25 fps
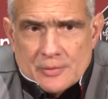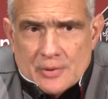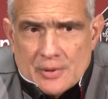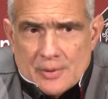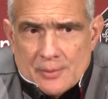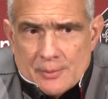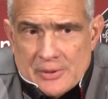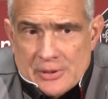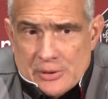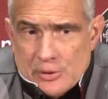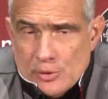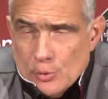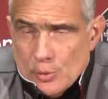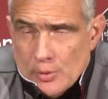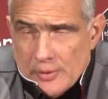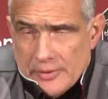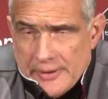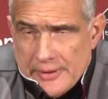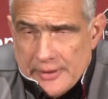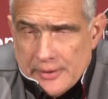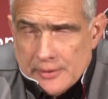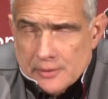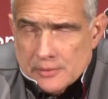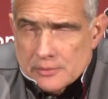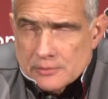I mean, you were
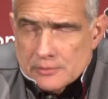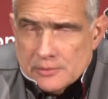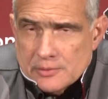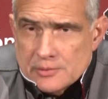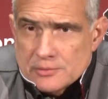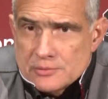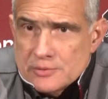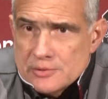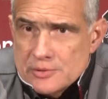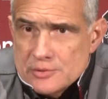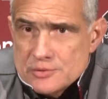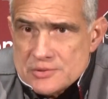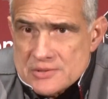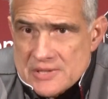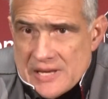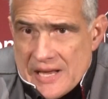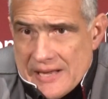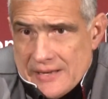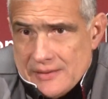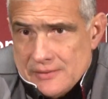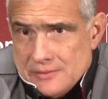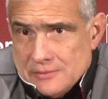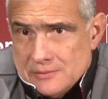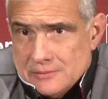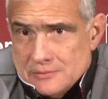there. You
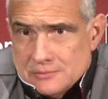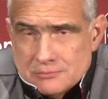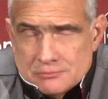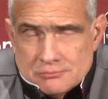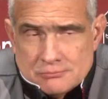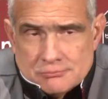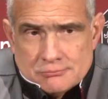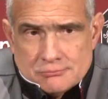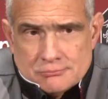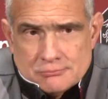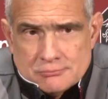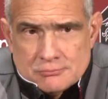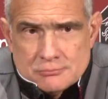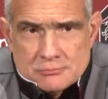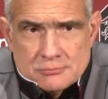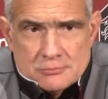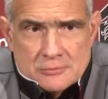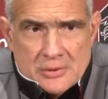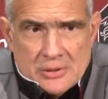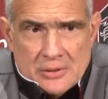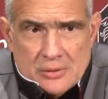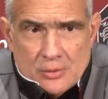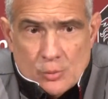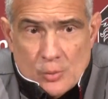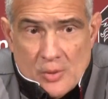sat and
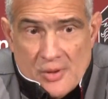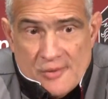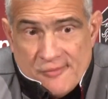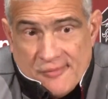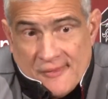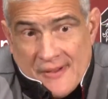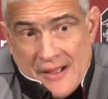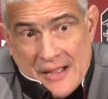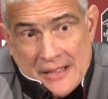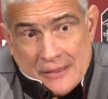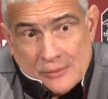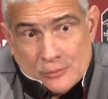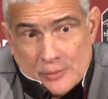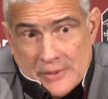you know, we fought.